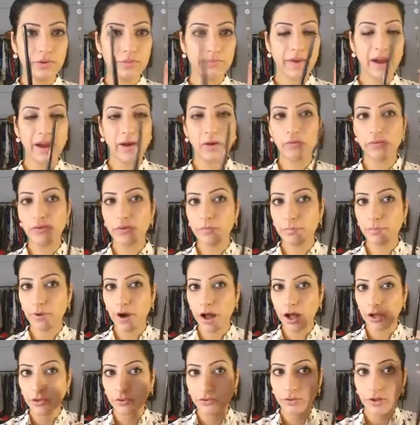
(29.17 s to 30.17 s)
the back of a
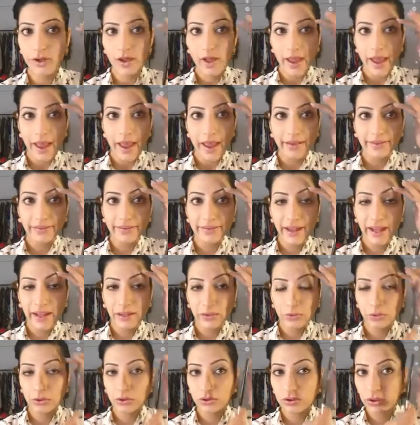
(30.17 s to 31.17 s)
brush, and
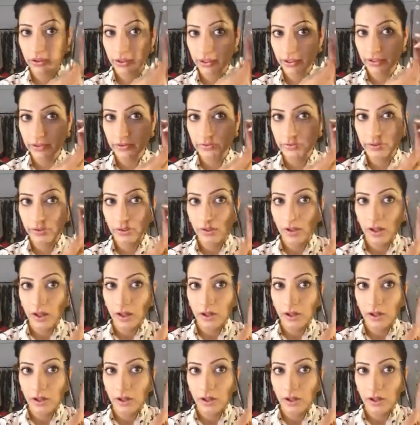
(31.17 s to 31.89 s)
calculate